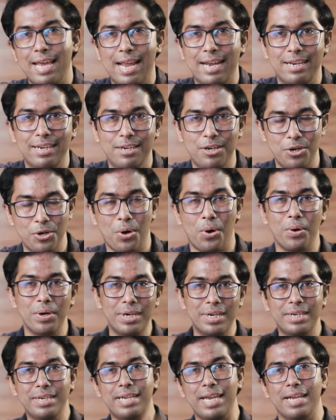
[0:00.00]
and
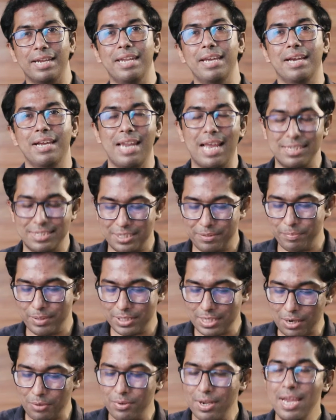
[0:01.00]
non-technical as it may
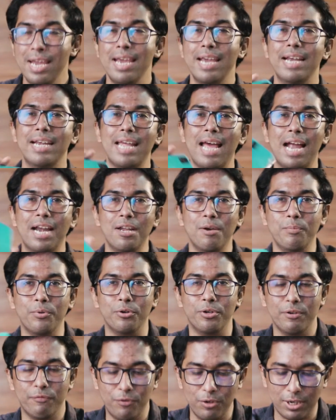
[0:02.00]
sound, it had a
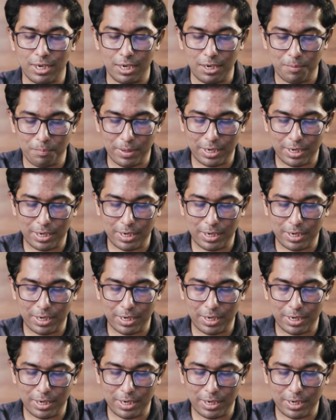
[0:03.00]
beautiful color.